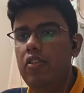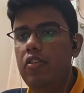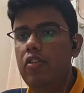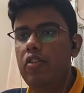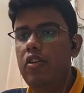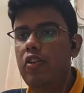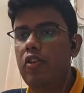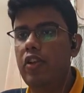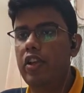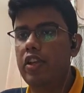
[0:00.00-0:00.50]

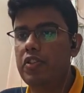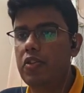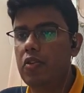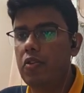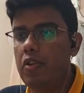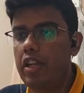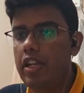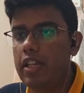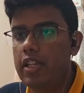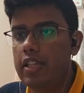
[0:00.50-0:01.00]
Okay, so he
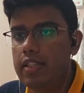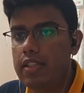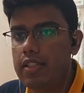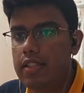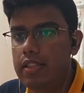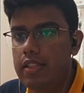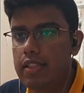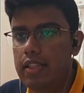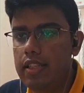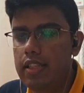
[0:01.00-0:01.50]
does
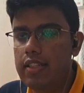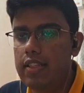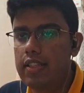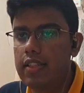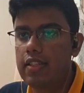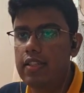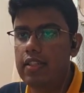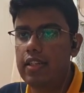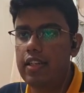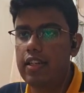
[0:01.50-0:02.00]
this
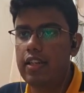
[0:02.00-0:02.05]
instead.